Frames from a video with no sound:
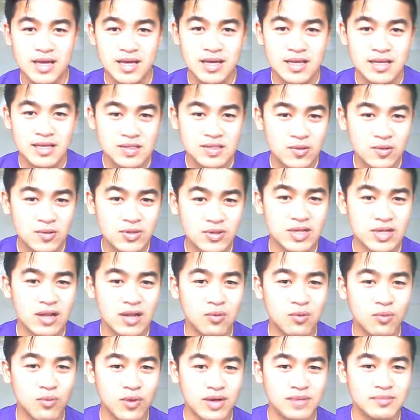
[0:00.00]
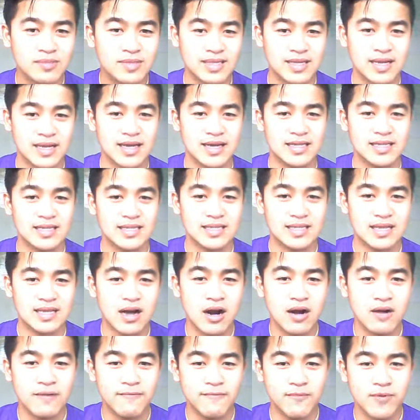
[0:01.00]
Social websites
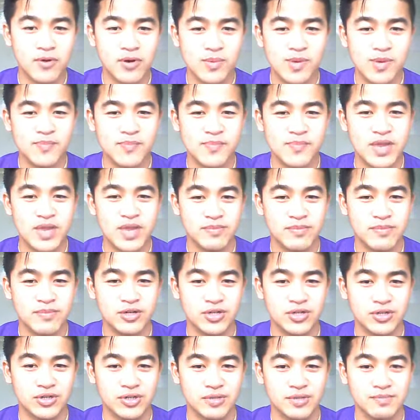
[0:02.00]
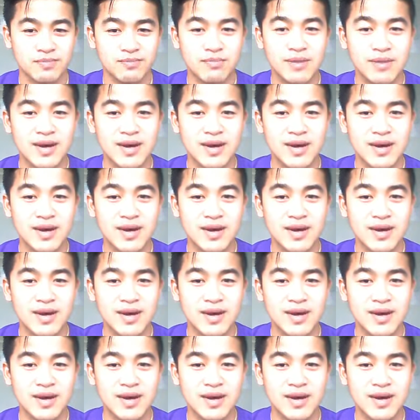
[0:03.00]
are a form of diversion,